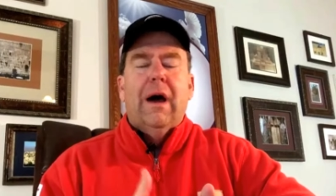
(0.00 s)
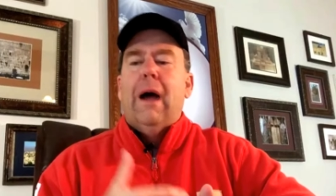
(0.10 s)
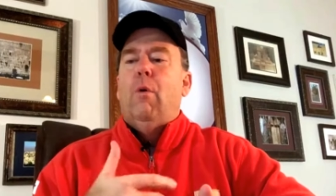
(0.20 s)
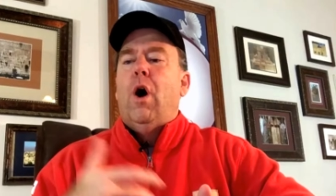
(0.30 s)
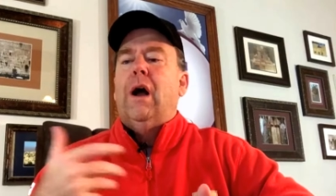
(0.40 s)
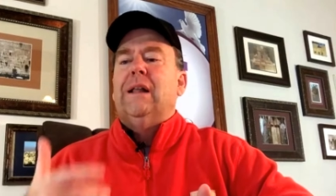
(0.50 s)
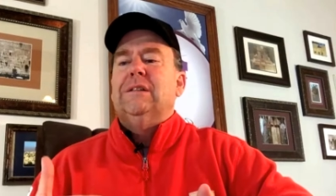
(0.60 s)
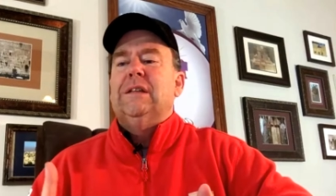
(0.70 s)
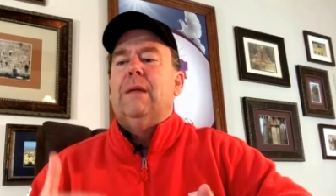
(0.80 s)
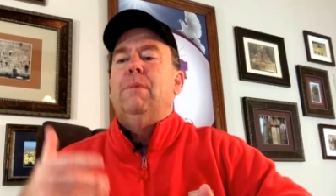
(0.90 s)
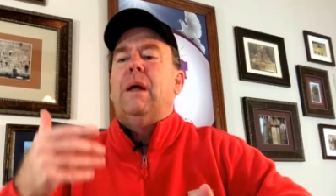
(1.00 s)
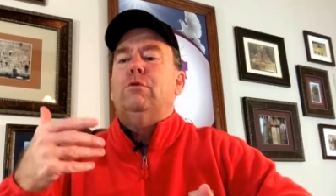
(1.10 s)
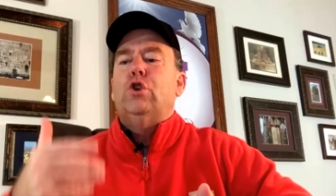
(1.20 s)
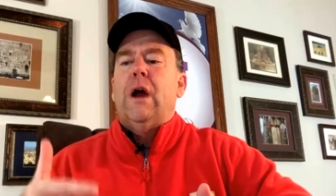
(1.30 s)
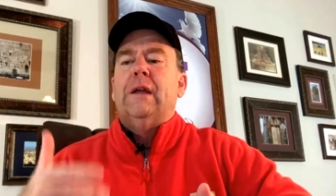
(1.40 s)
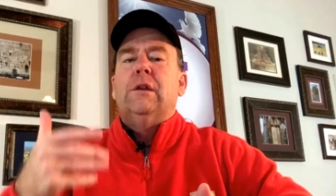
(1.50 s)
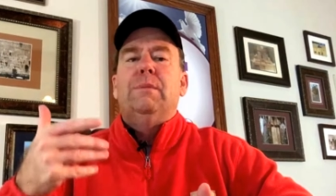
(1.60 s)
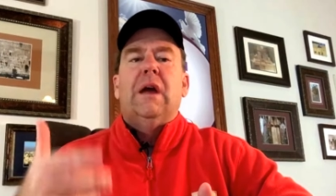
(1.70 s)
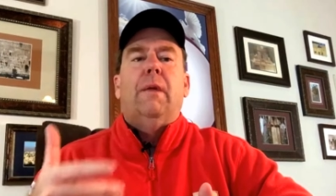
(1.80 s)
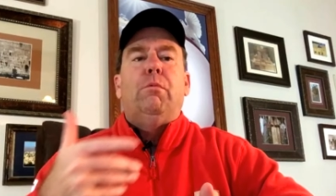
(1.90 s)
I walk in sin, but I'm trying to
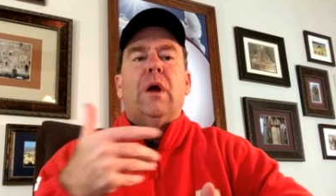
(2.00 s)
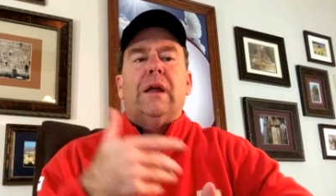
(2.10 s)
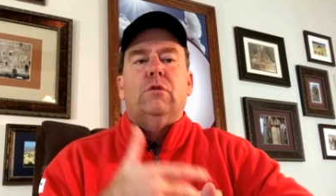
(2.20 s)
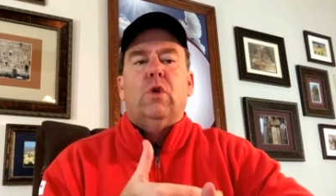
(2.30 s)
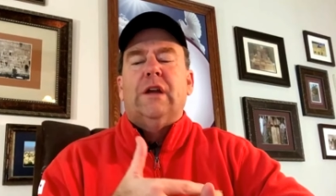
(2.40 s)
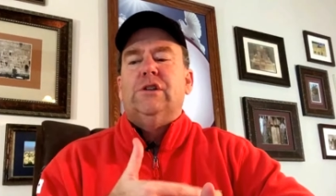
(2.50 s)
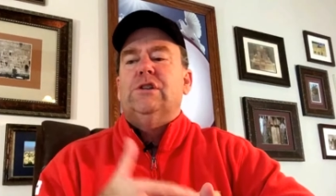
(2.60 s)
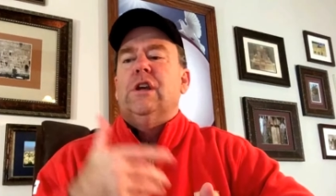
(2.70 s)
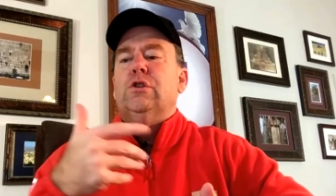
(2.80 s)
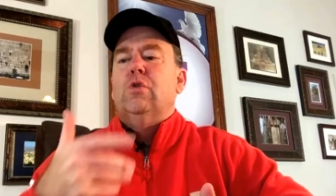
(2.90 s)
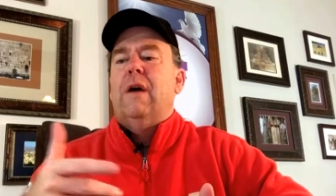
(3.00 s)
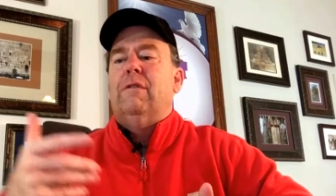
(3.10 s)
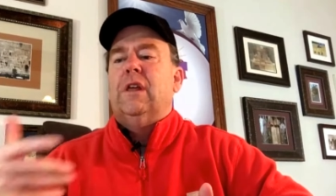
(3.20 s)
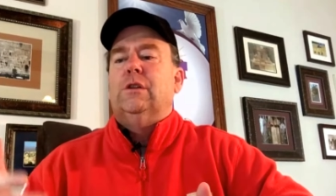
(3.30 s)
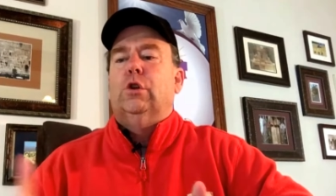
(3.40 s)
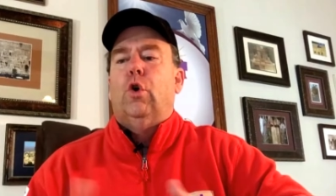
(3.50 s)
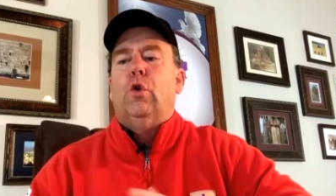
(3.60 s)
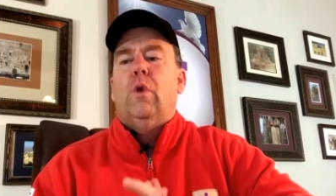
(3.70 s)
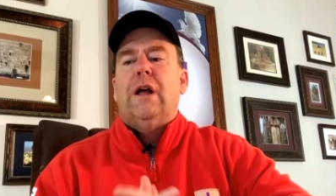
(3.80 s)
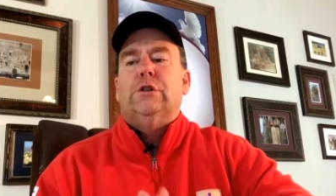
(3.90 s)
be upright and righteous and do everything the Lord
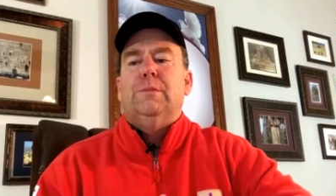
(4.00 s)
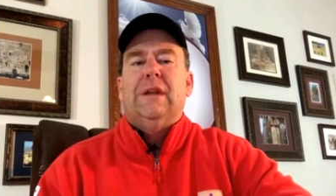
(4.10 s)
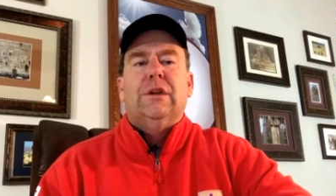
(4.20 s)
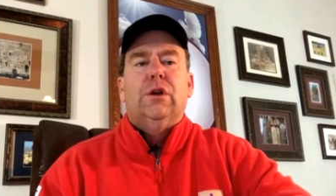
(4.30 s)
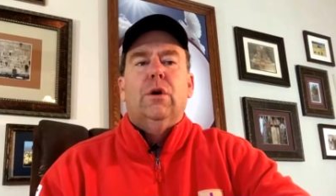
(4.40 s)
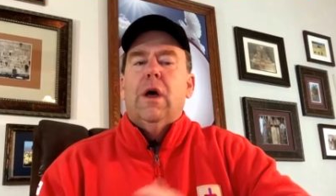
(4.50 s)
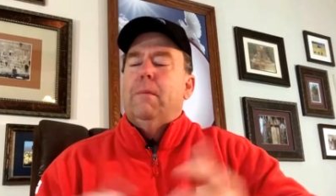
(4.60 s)
wants me to do.